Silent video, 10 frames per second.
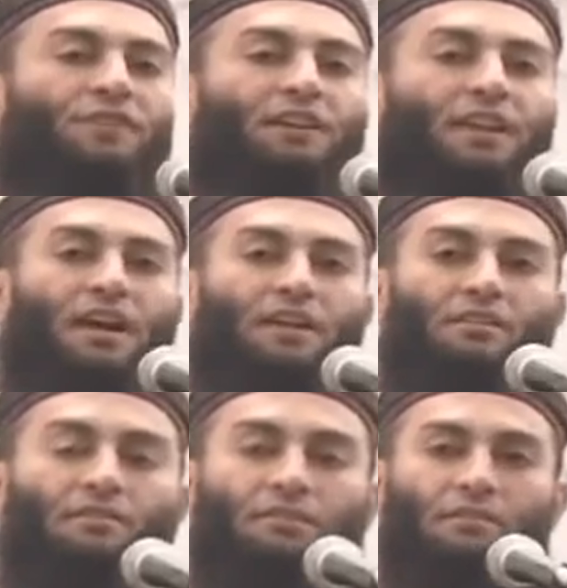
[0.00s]

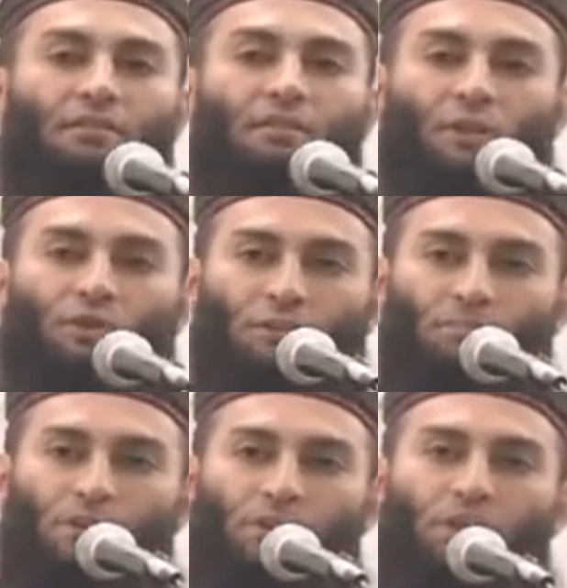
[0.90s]
Allah, there was
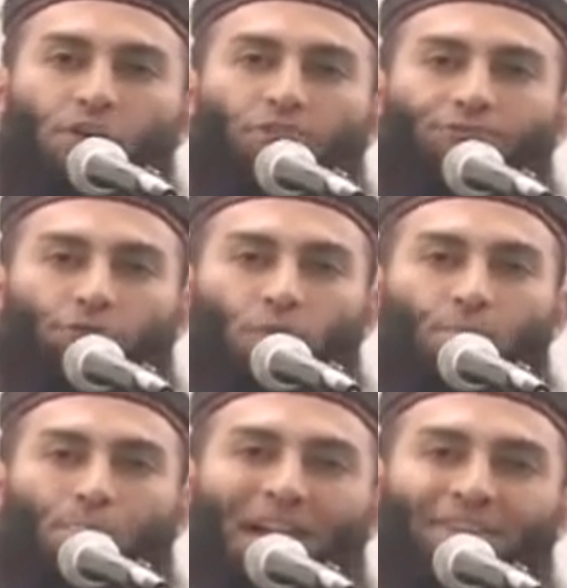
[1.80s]
a
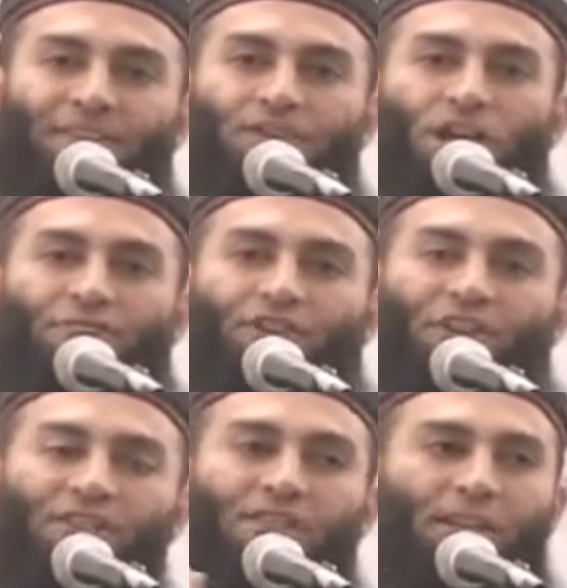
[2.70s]
beautiful pattern of
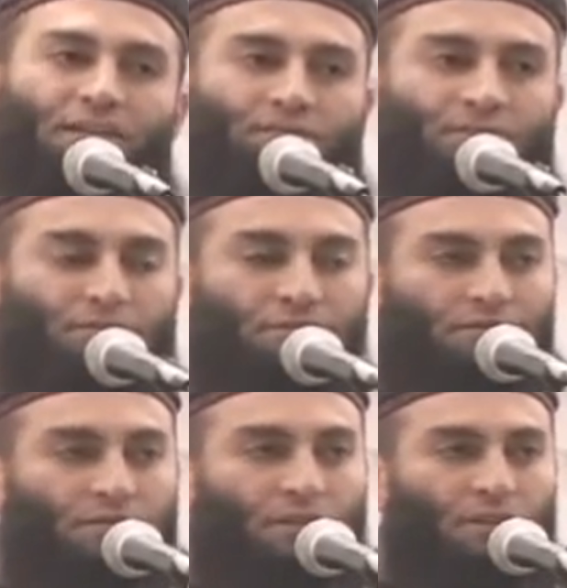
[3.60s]
conduct
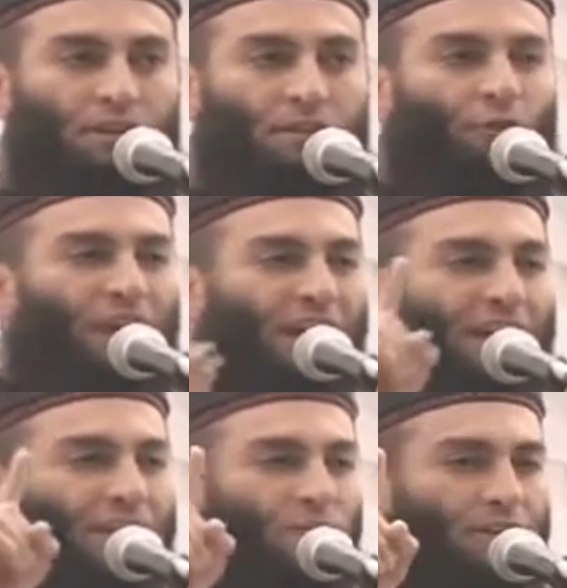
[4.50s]
for
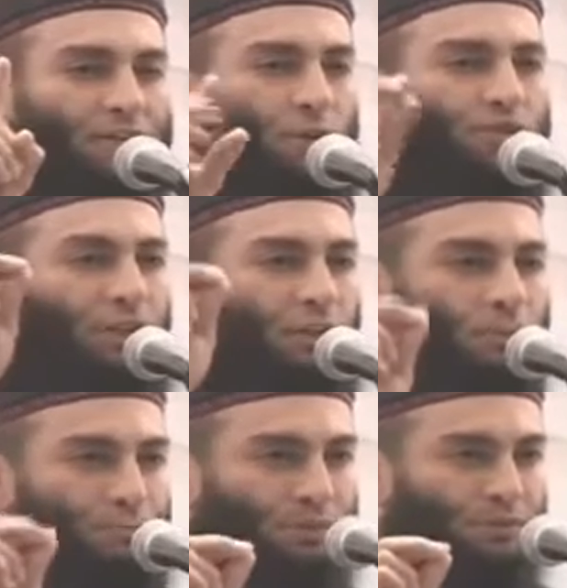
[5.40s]
anyone whose
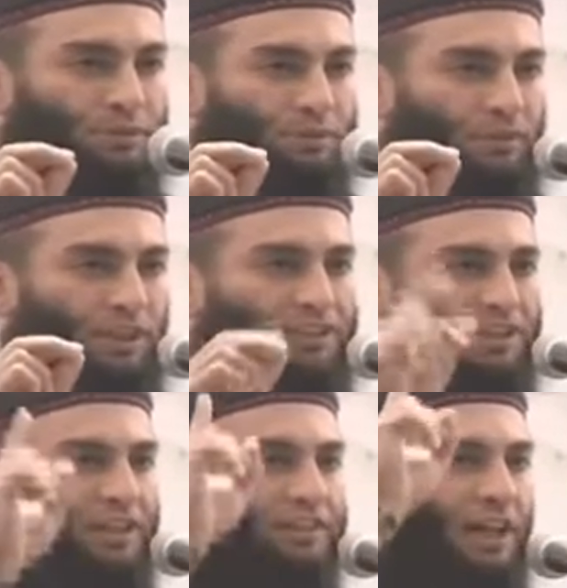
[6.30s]
hope is
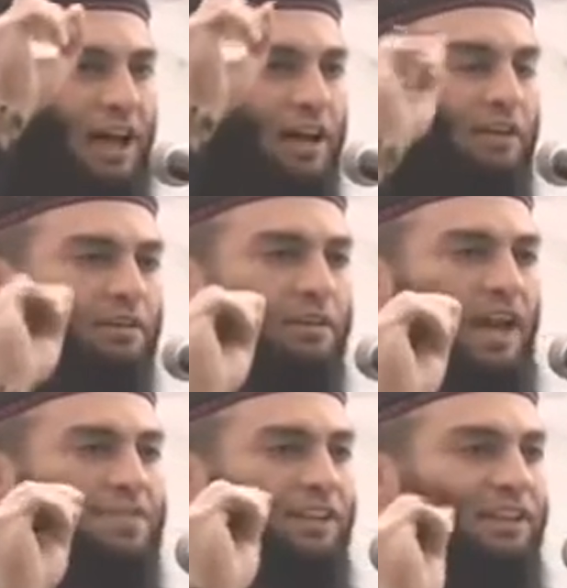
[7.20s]
in Allah
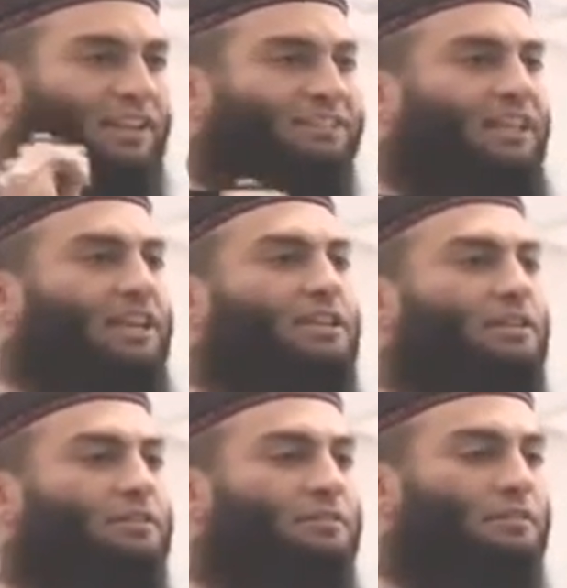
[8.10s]
and the last
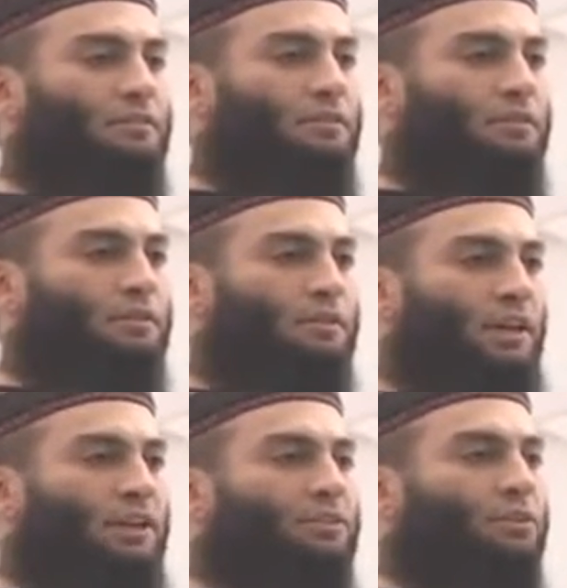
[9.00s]
day,
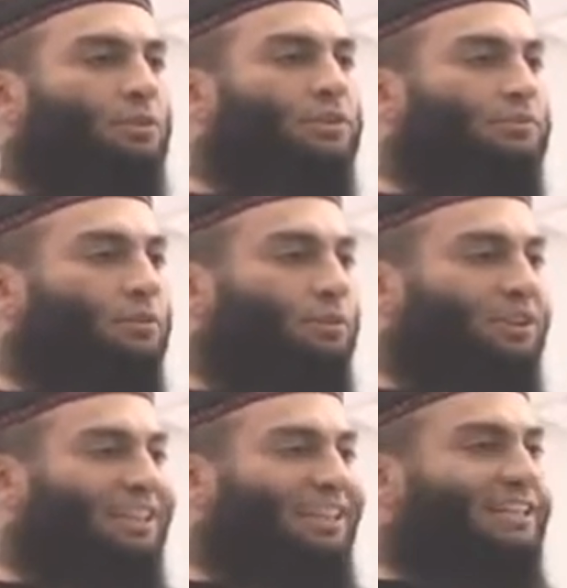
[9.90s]
and the one who
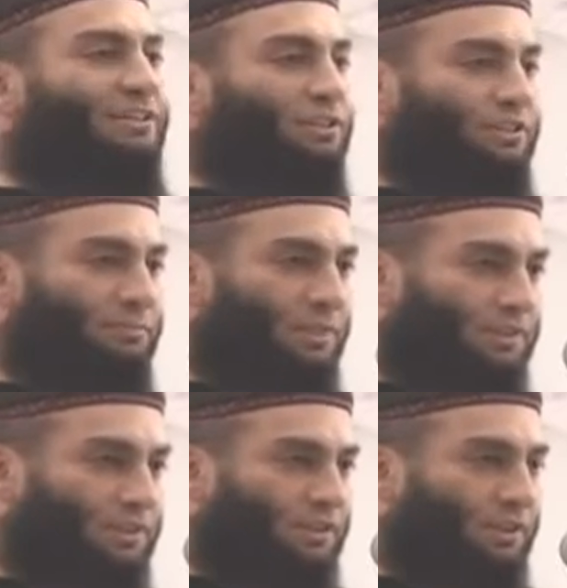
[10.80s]
engages
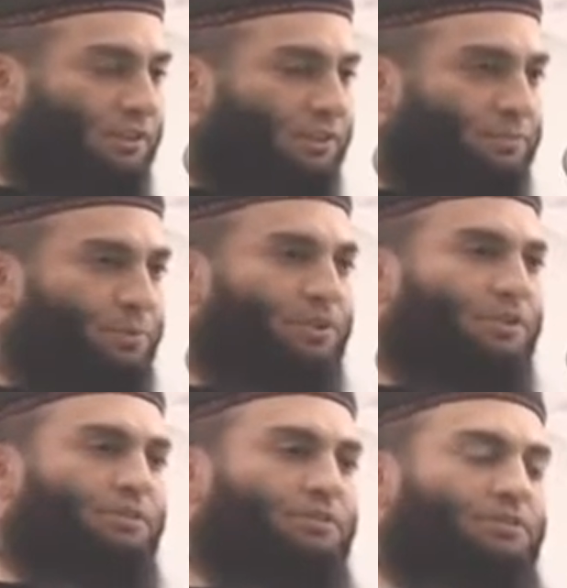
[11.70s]
much in Allah's
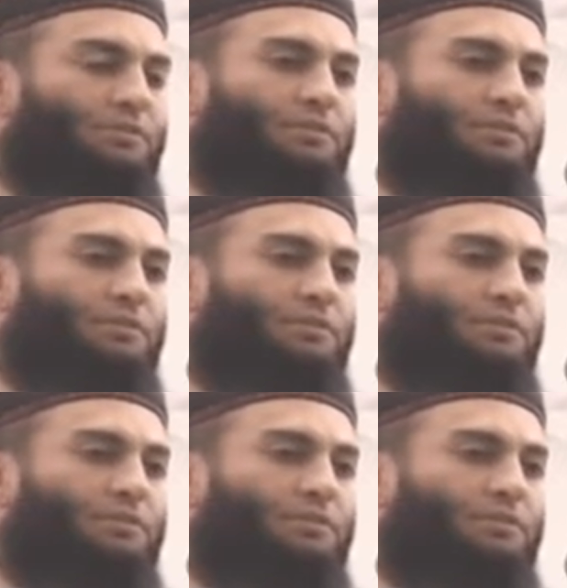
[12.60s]
praise.